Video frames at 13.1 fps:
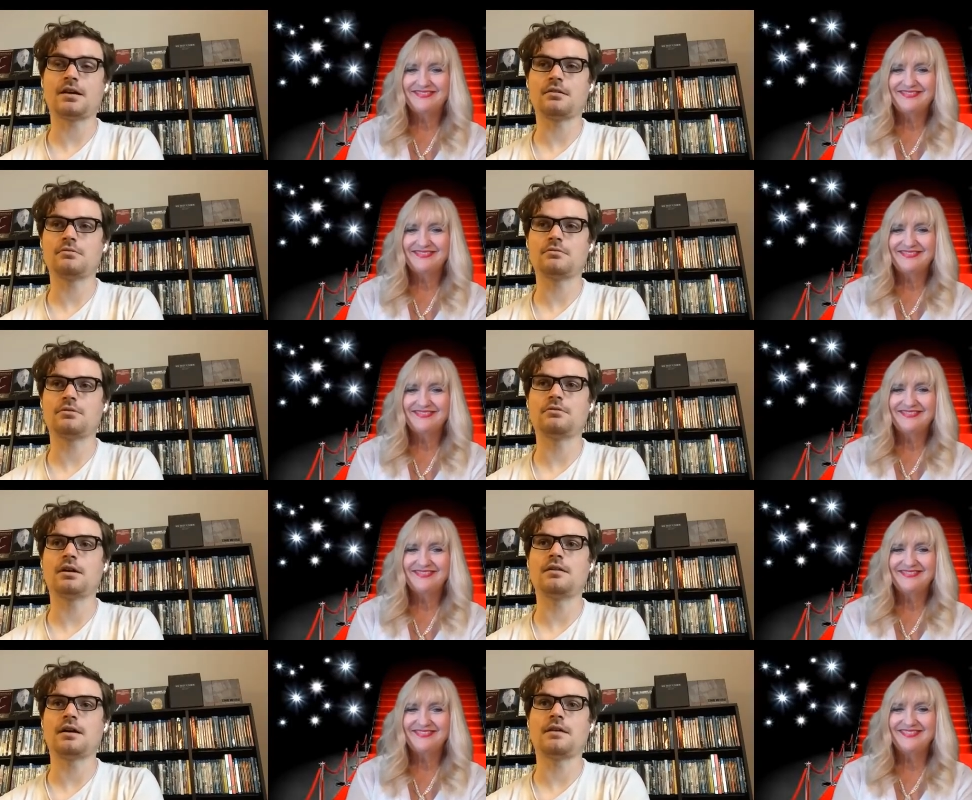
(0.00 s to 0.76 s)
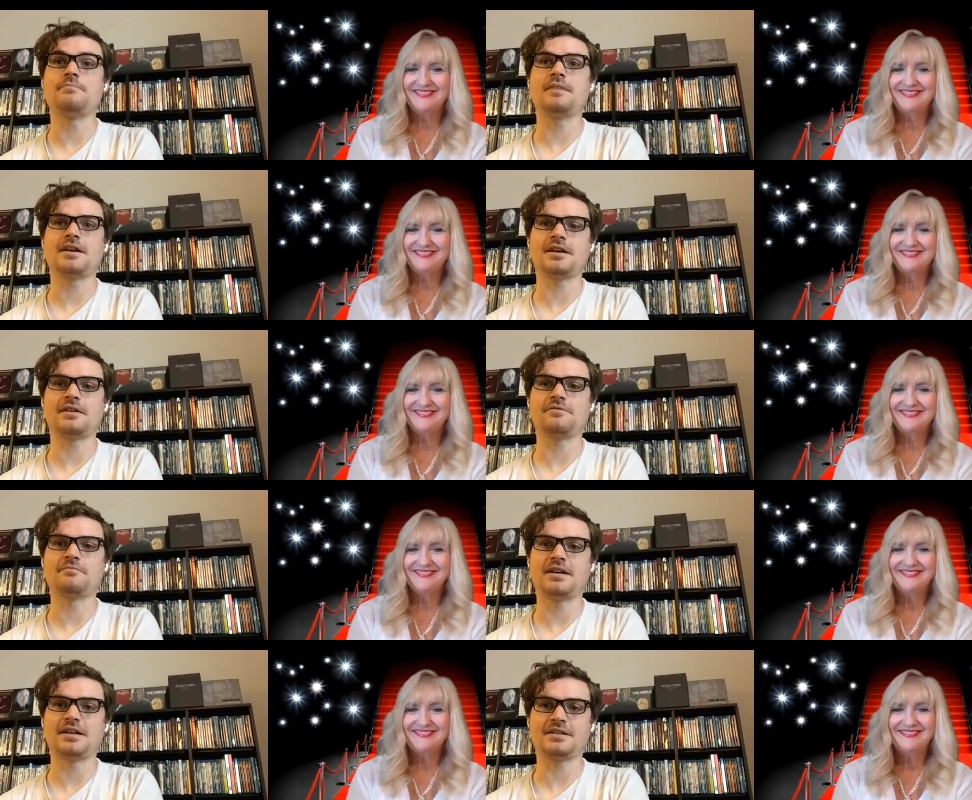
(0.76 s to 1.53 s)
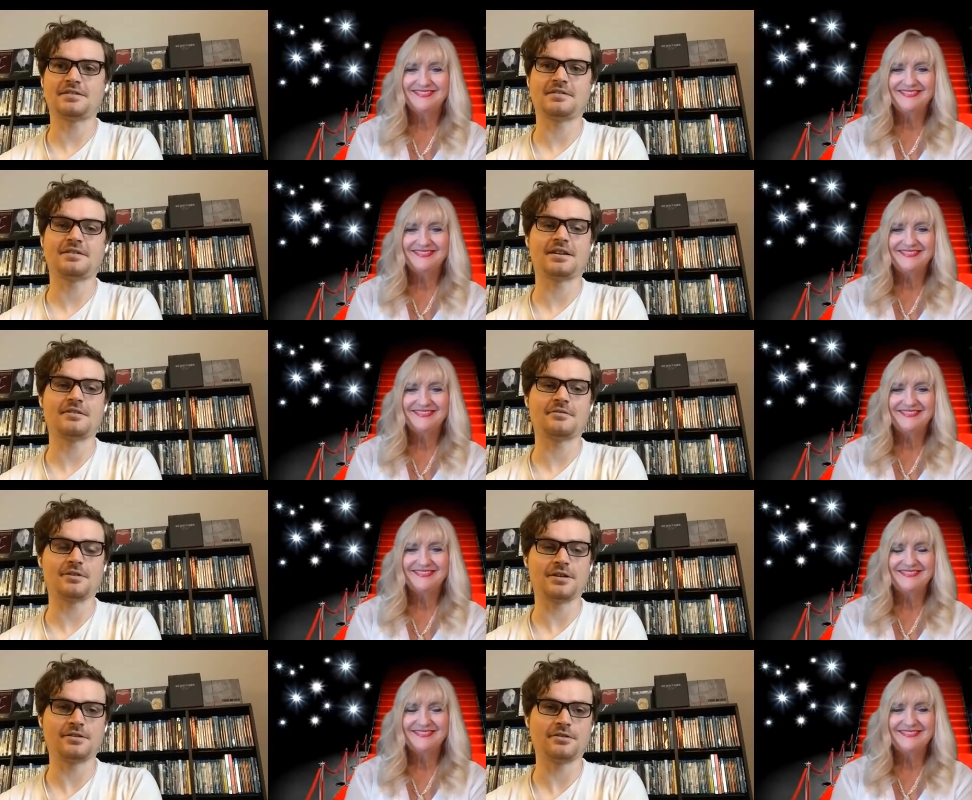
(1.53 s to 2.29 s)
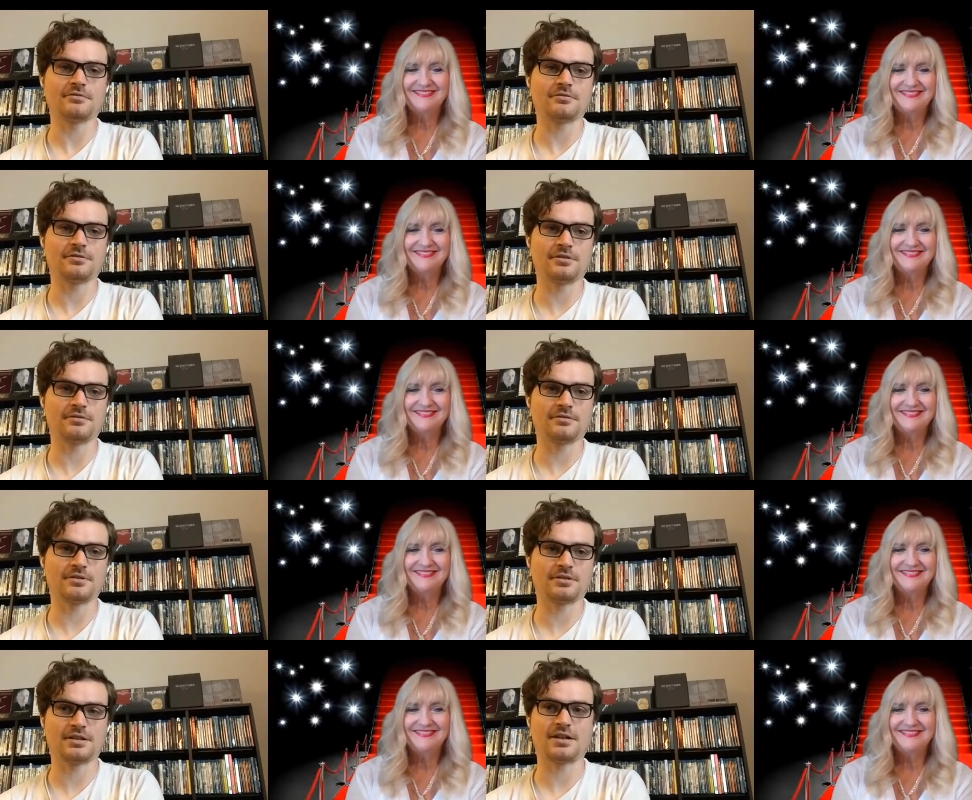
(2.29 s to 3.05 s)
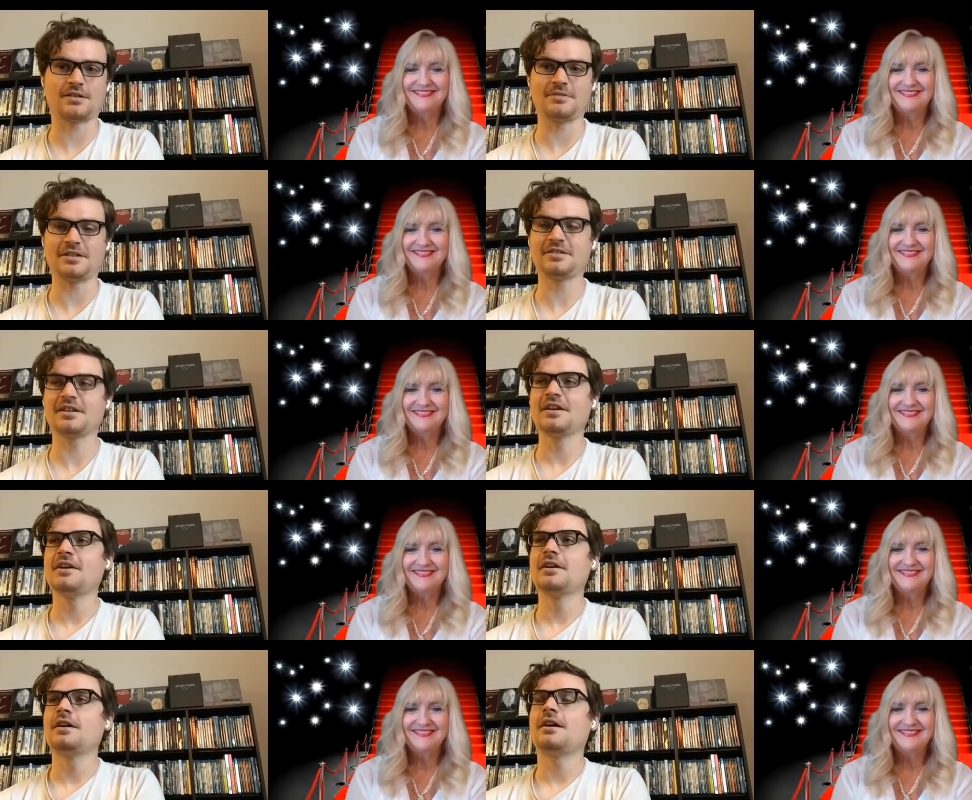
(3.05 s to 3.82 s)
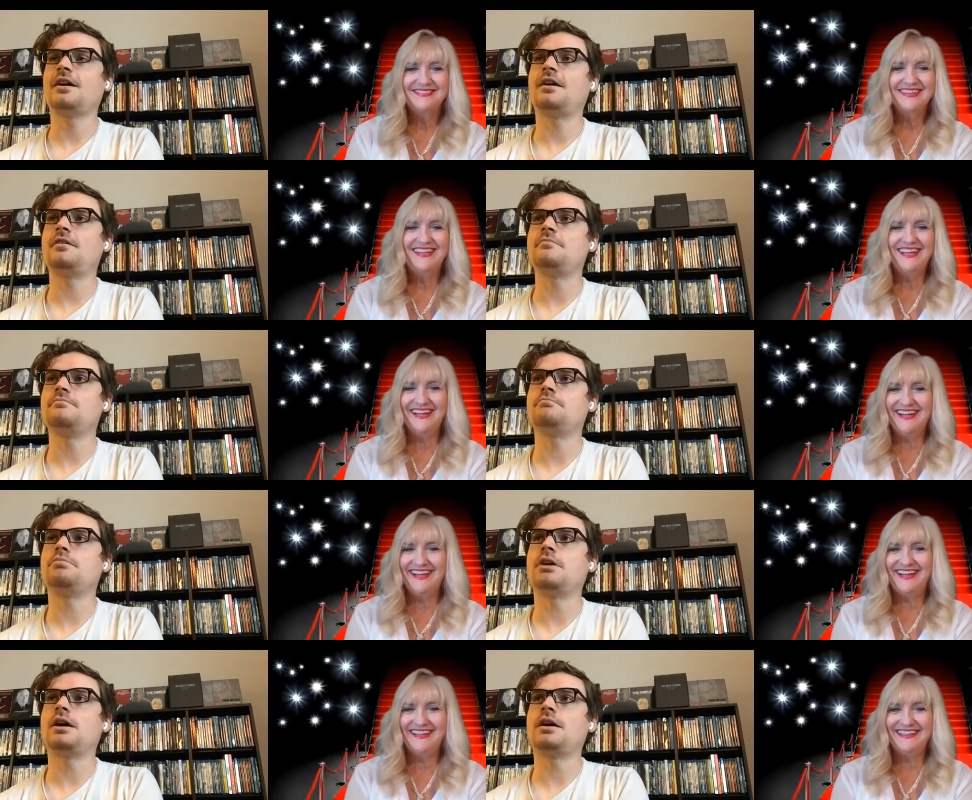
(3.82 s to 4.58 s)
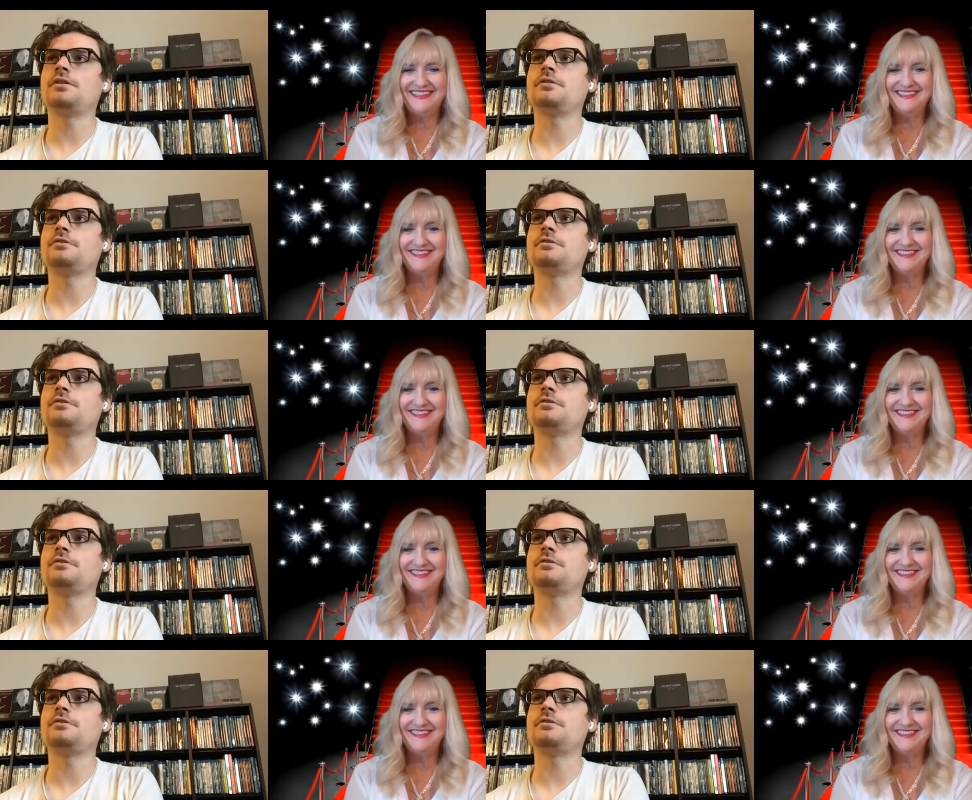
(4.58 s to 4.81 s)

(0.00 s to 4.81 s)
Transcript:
Speaker 1: now who I, I may have met that way. No, no comment. Um, but